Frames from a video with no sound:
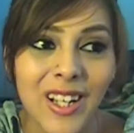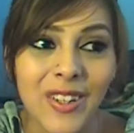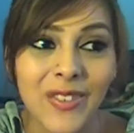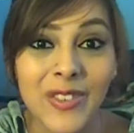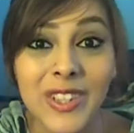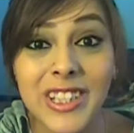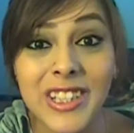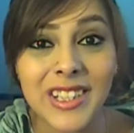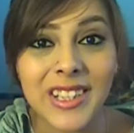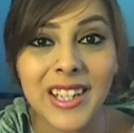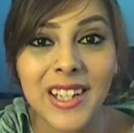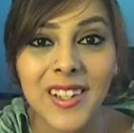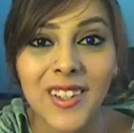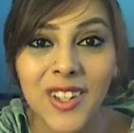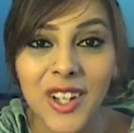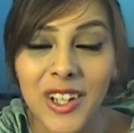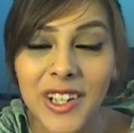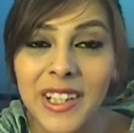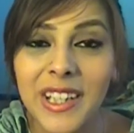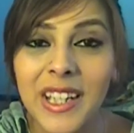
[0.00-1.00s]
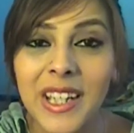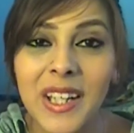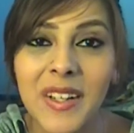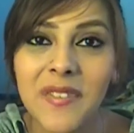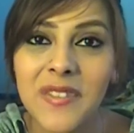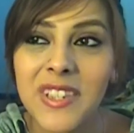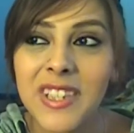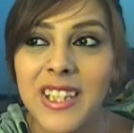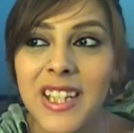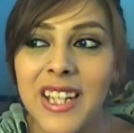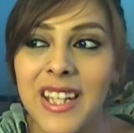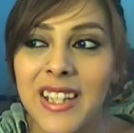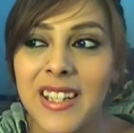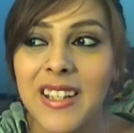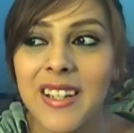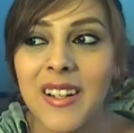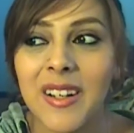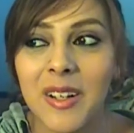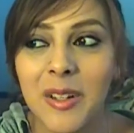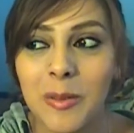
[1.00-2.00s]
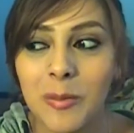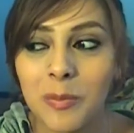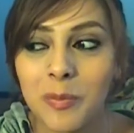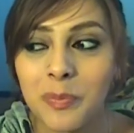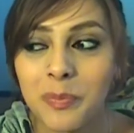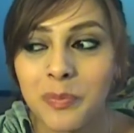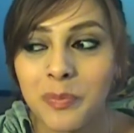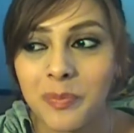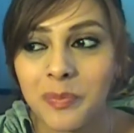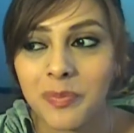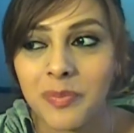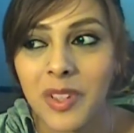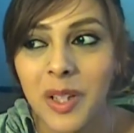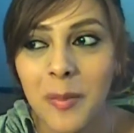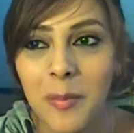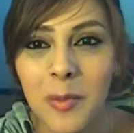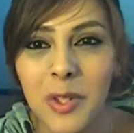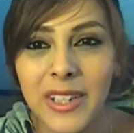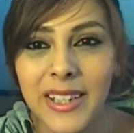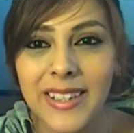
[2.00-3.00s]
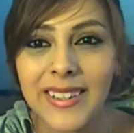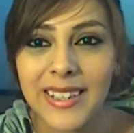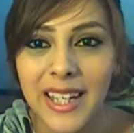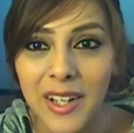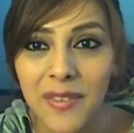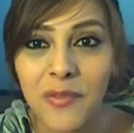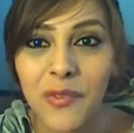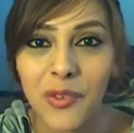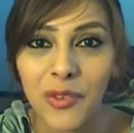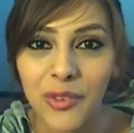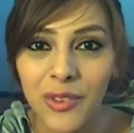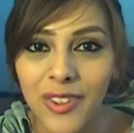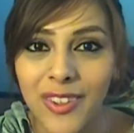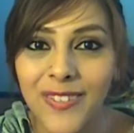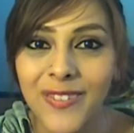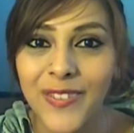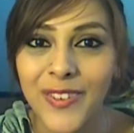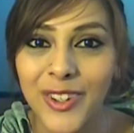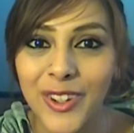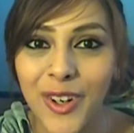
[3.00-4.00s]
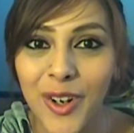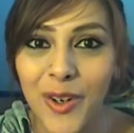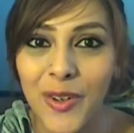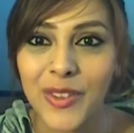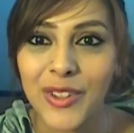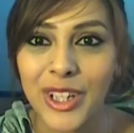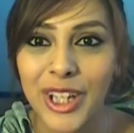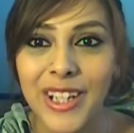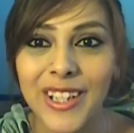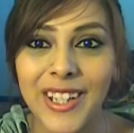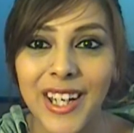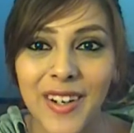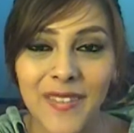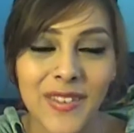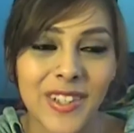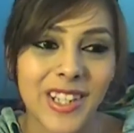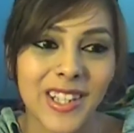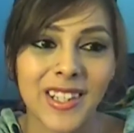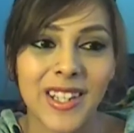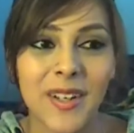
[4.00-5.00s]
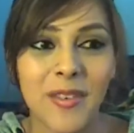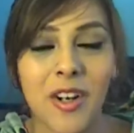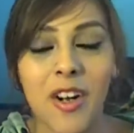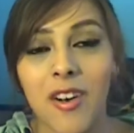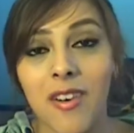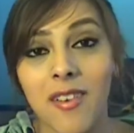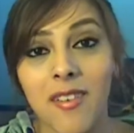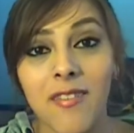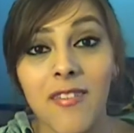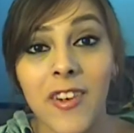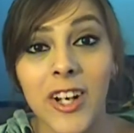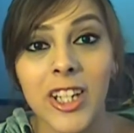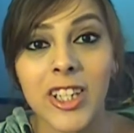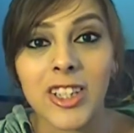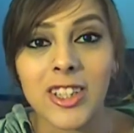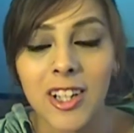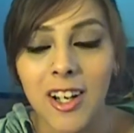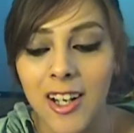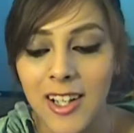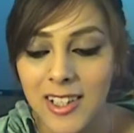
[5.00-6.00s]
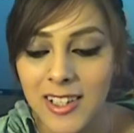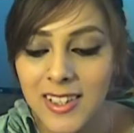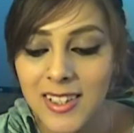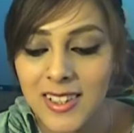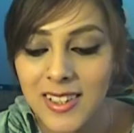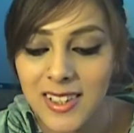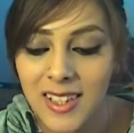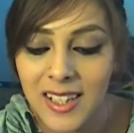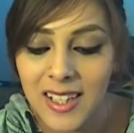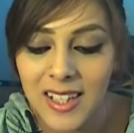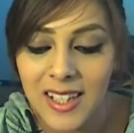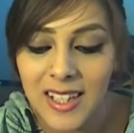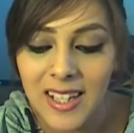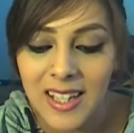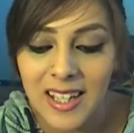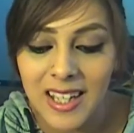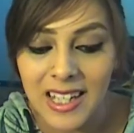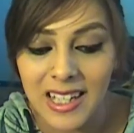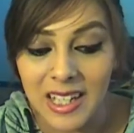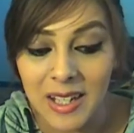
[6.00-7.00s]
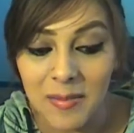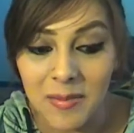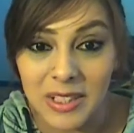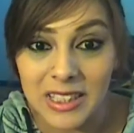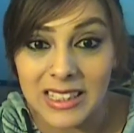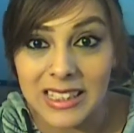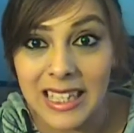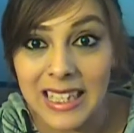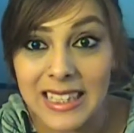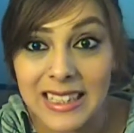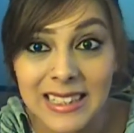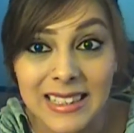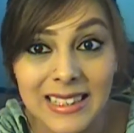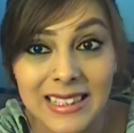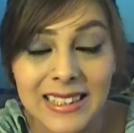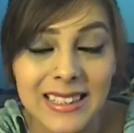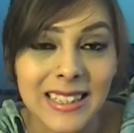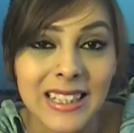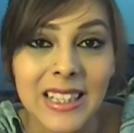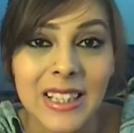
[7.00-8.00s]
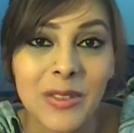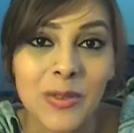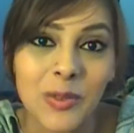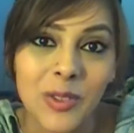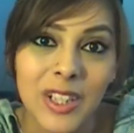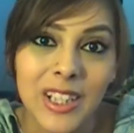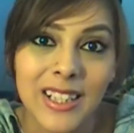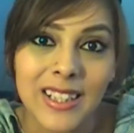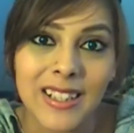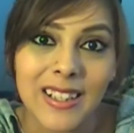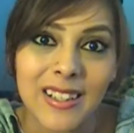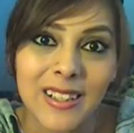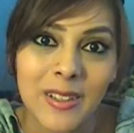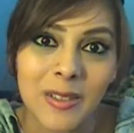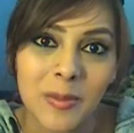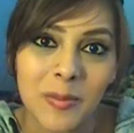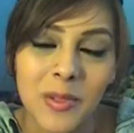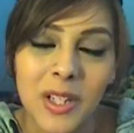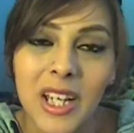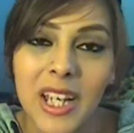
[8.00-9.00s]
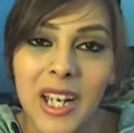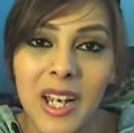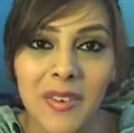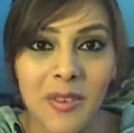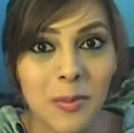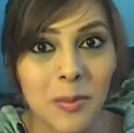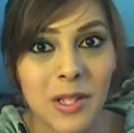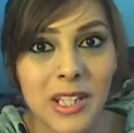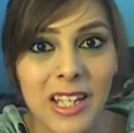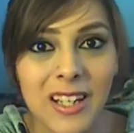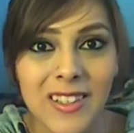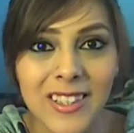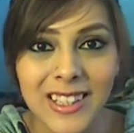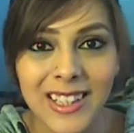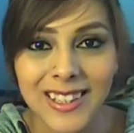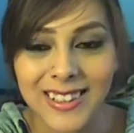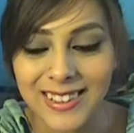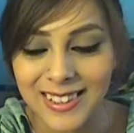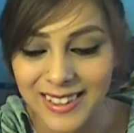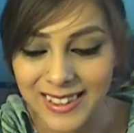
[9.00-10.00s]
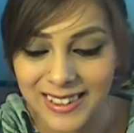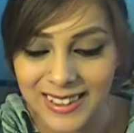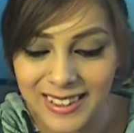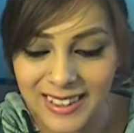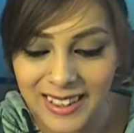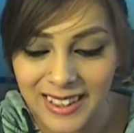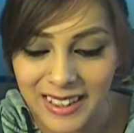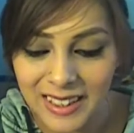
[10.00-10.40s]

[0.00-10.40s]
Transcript: We did get a lot of gifts, and I'm really thankful for all like everything that our friends got us, and I'm excited to see what everybody else gets us.